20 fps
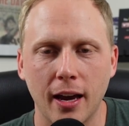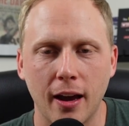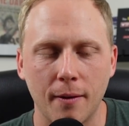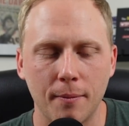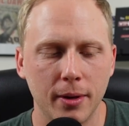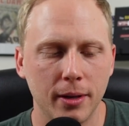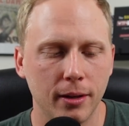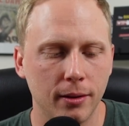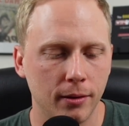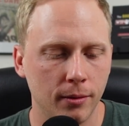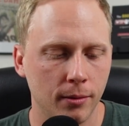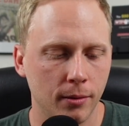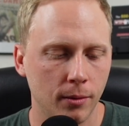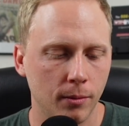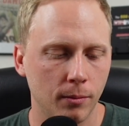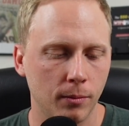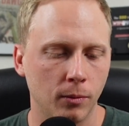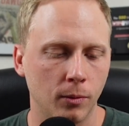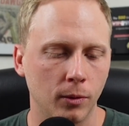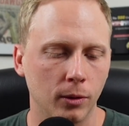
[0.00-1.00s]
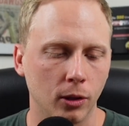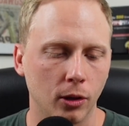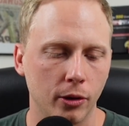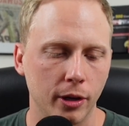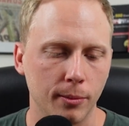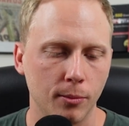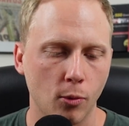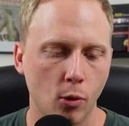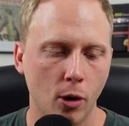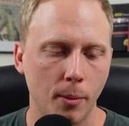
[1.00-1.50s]
yeah, I've been
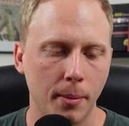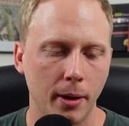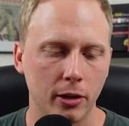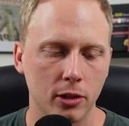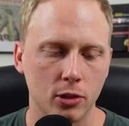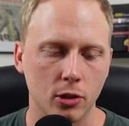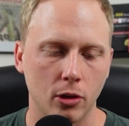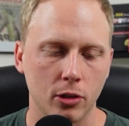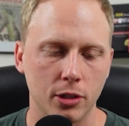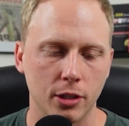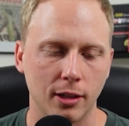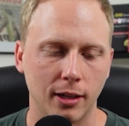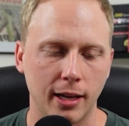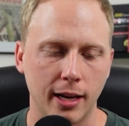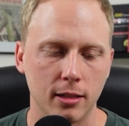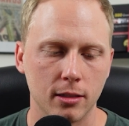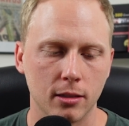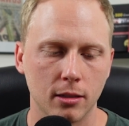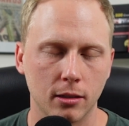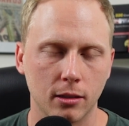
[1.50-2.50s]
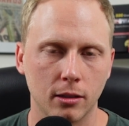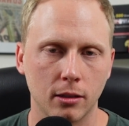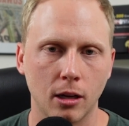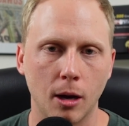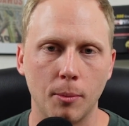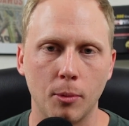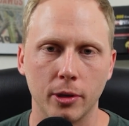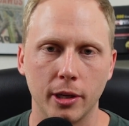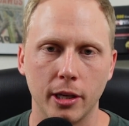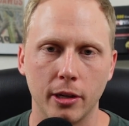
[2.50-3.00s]
learning more about astrology in the last
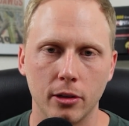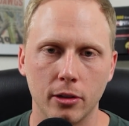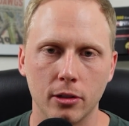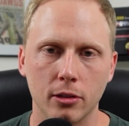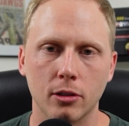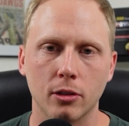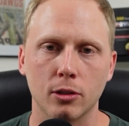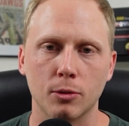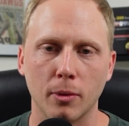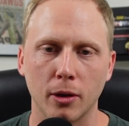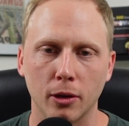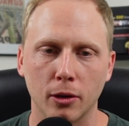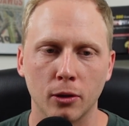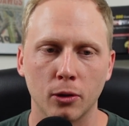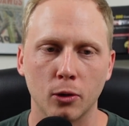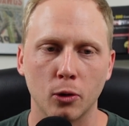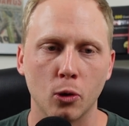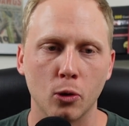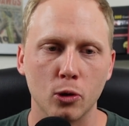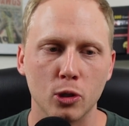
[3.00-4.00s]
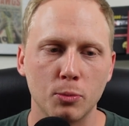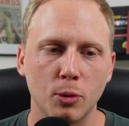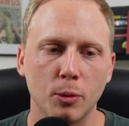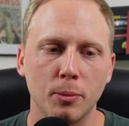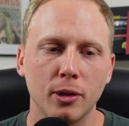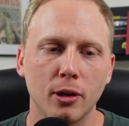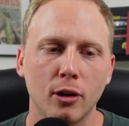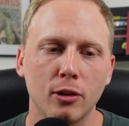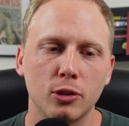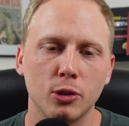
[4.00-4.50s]
couple of years because my girls put
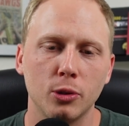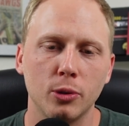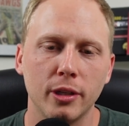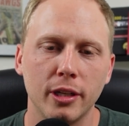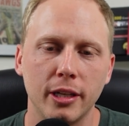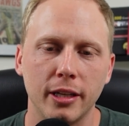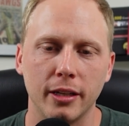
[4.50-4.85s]
me onto it,